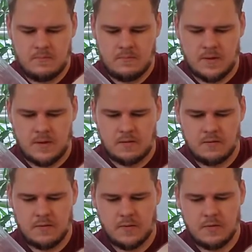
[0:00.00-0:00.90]
Now, if
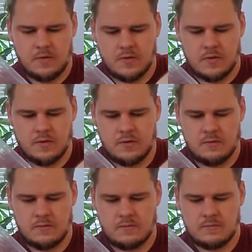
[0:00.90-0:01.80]
you want your
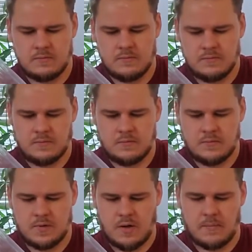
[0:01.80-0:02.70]

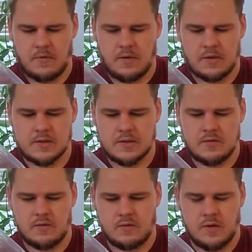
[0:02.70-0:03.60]
amaryllis
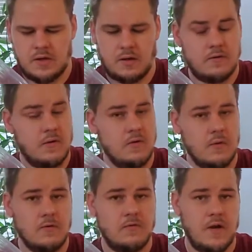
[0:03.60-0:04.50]
to continue
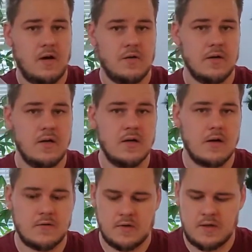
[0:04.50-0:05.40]
on flowering year
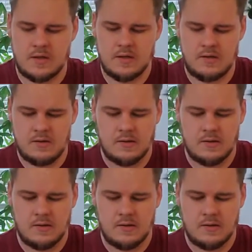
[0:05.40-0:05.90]
after year,